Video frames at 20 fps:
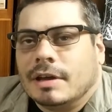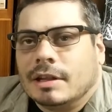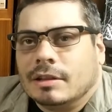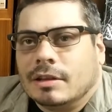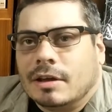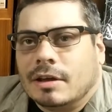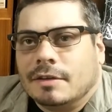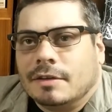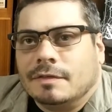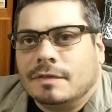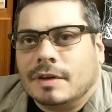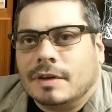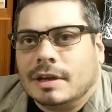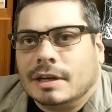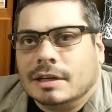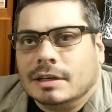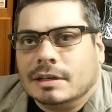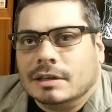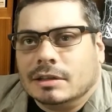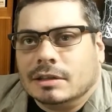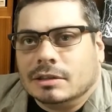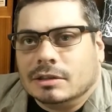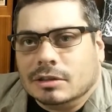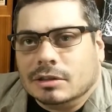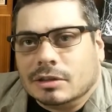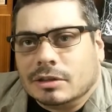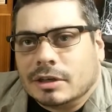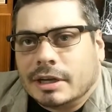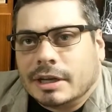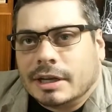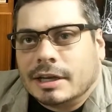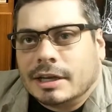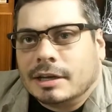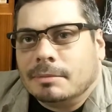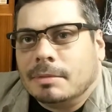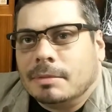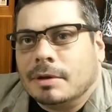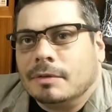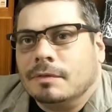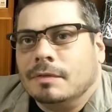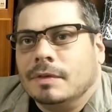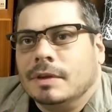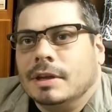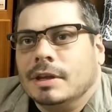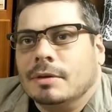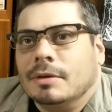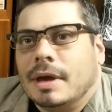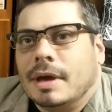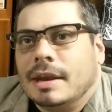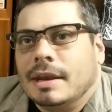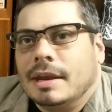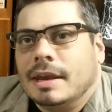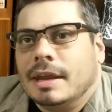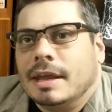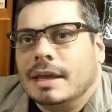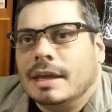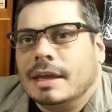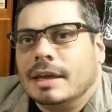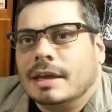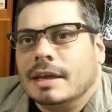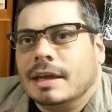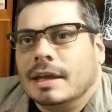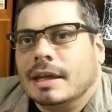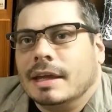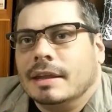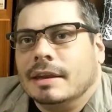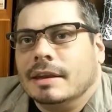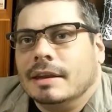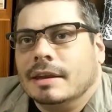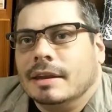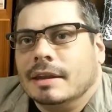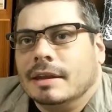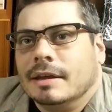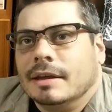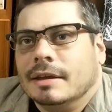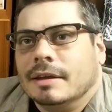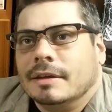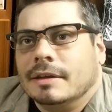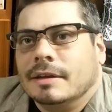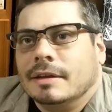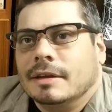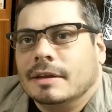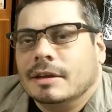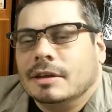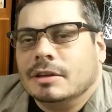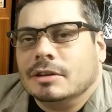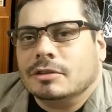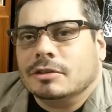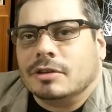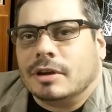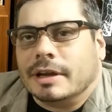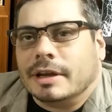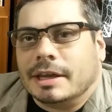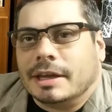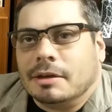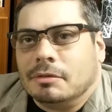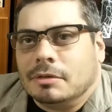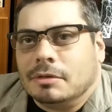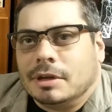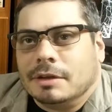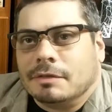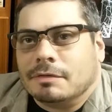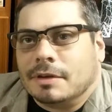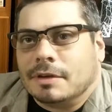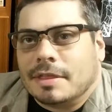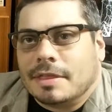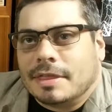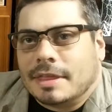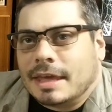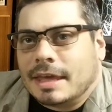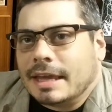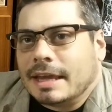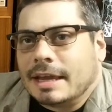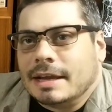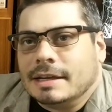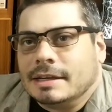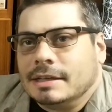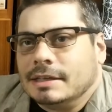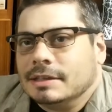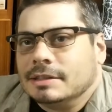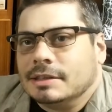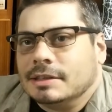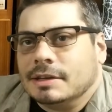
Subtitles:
had a lot of fun learning about video editing and trying out different things.